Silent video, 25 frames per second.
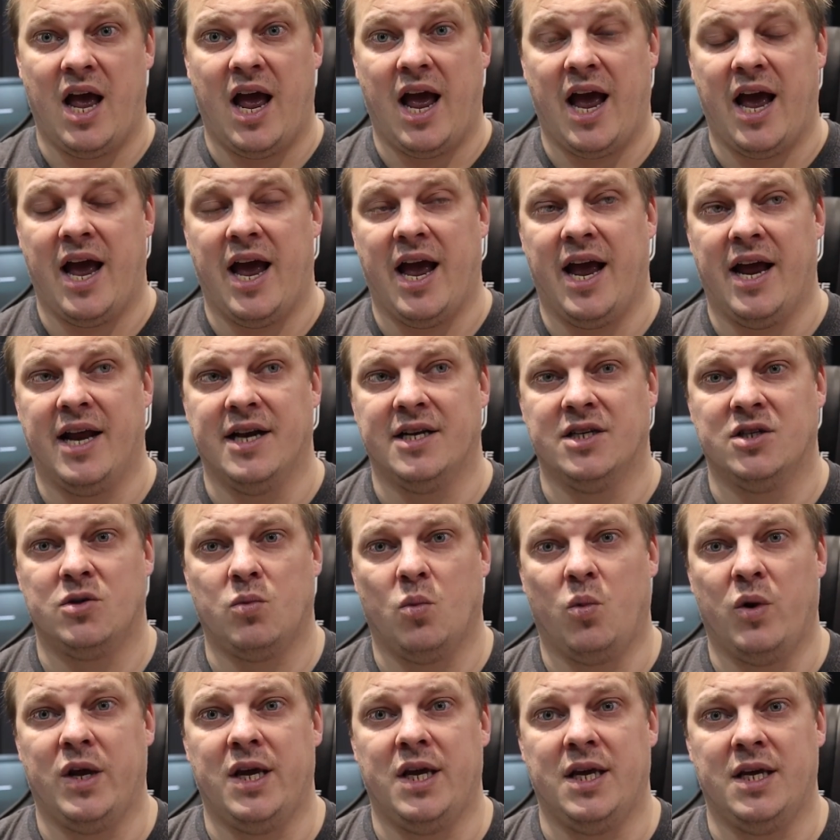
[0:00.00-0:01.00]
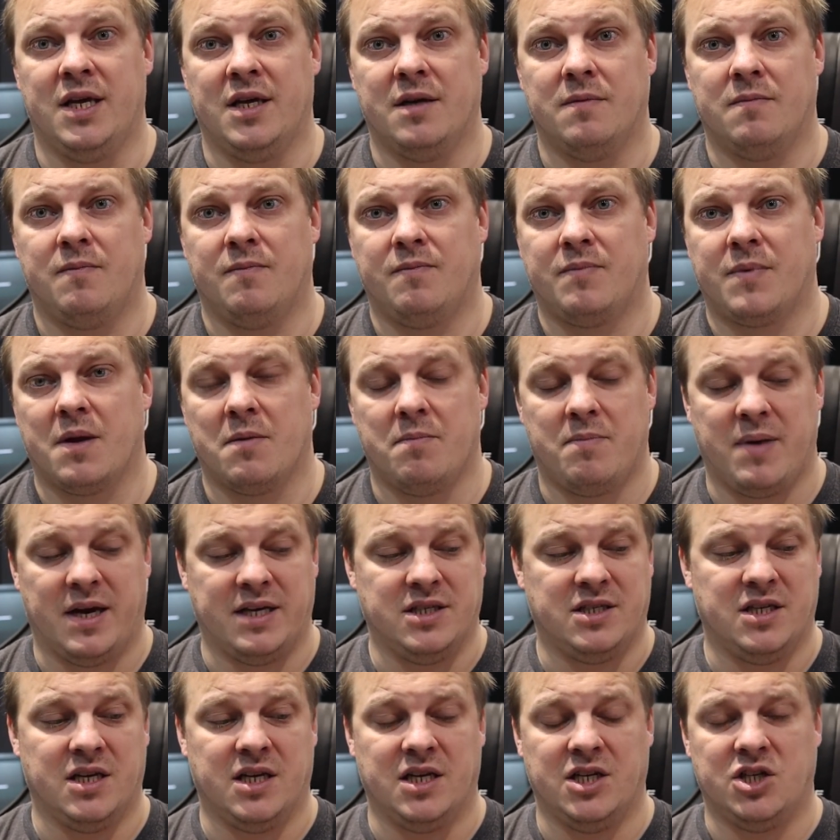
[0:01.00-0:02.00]
and we
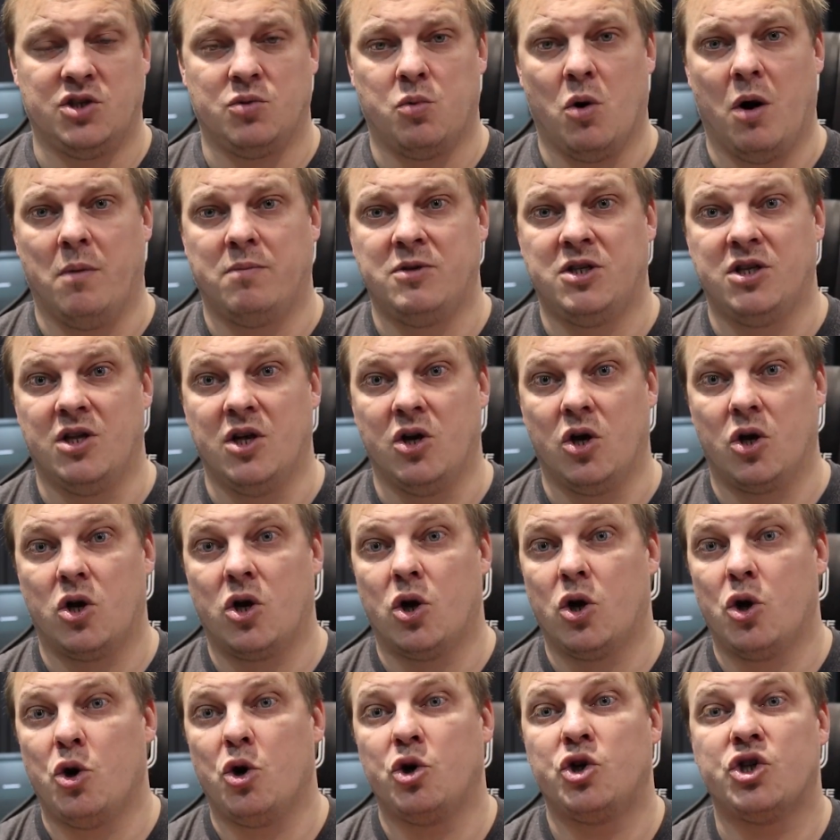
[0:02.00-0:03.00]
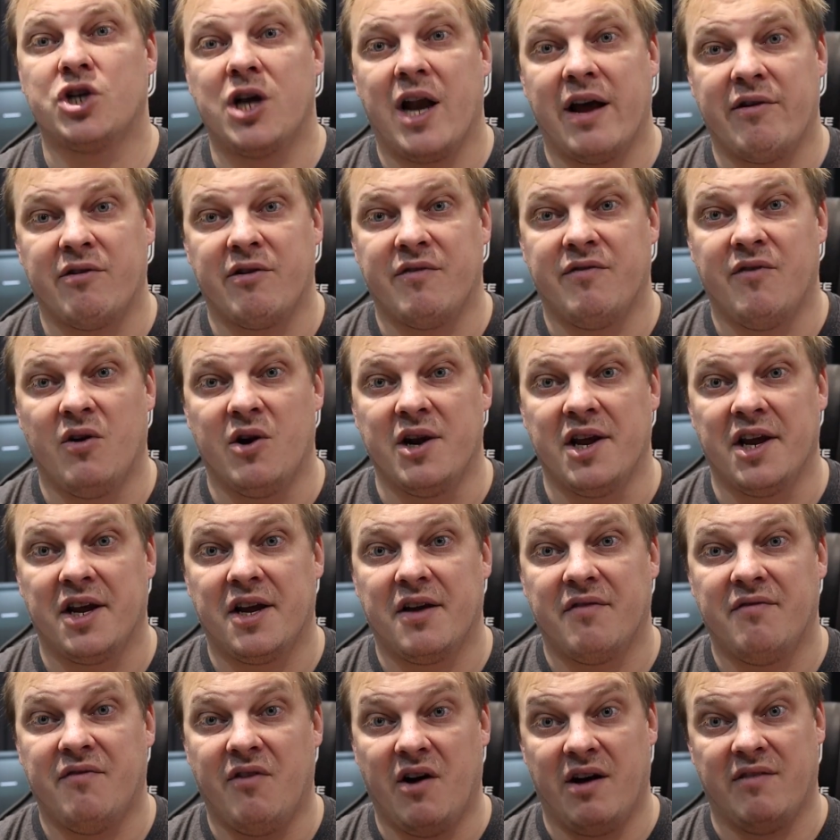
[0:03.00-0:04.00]
basically swapped the Cush
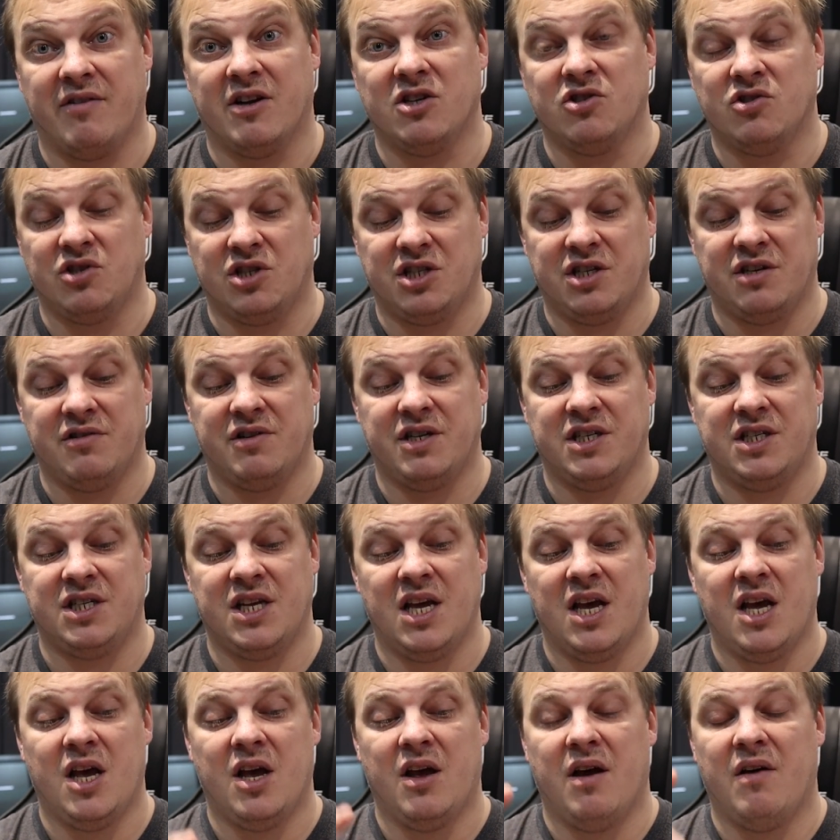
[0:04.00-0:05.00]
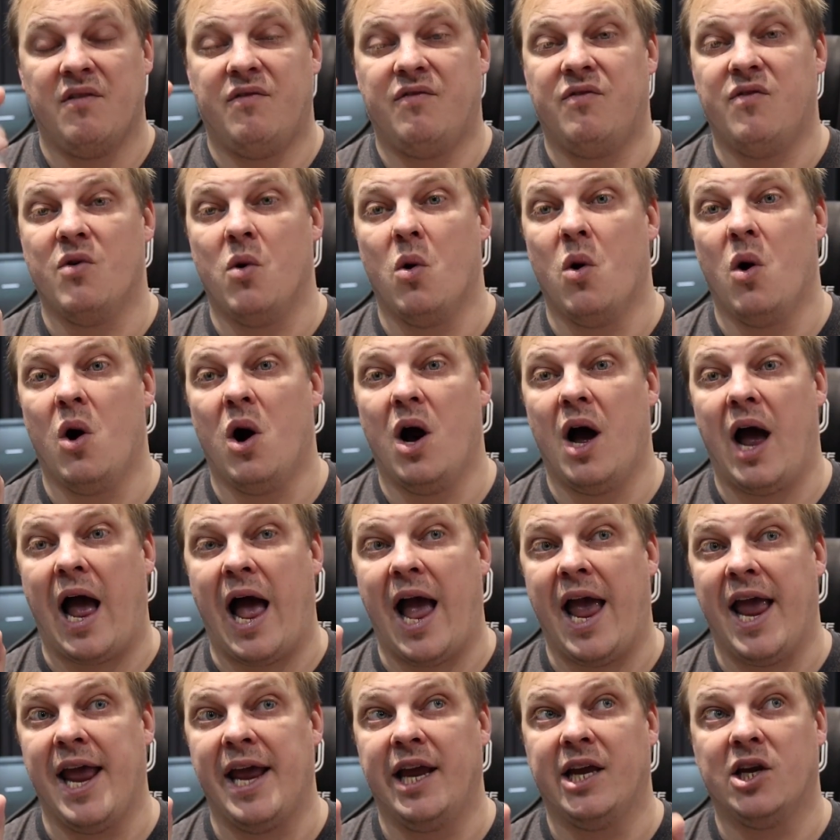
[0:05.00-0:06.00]
Clariphonic 500 series for
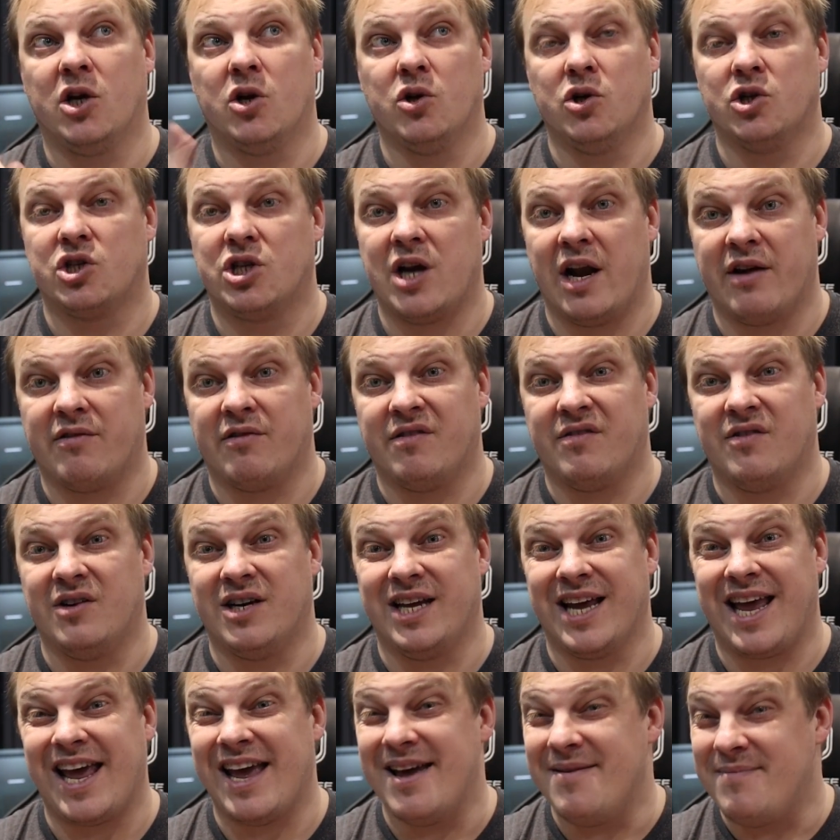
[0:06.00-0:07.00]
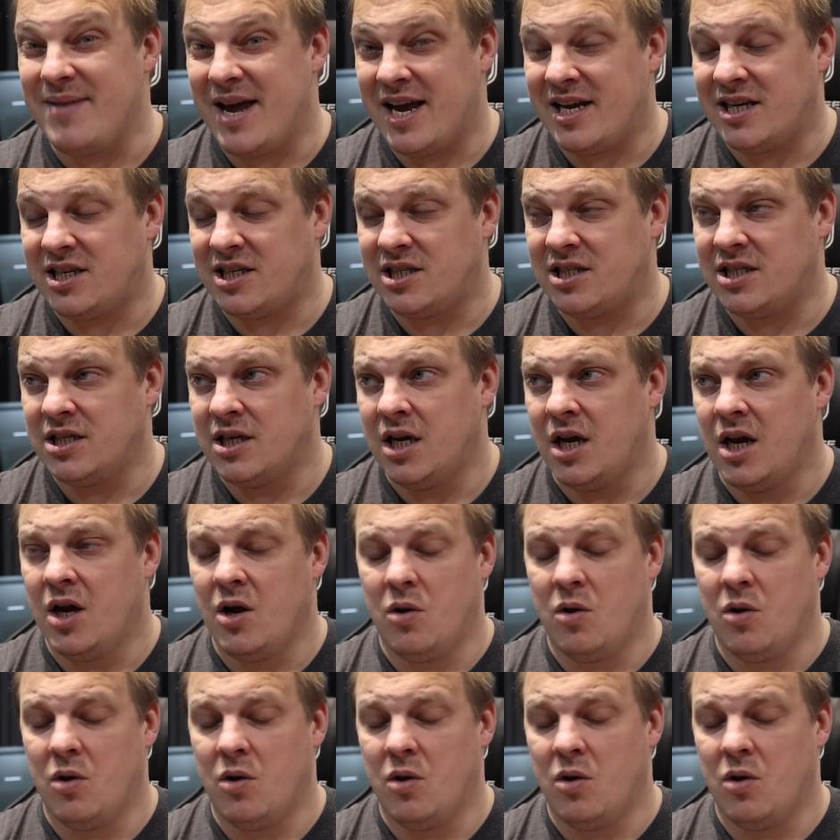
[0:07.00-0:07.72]
a Cush Clariphonic MS.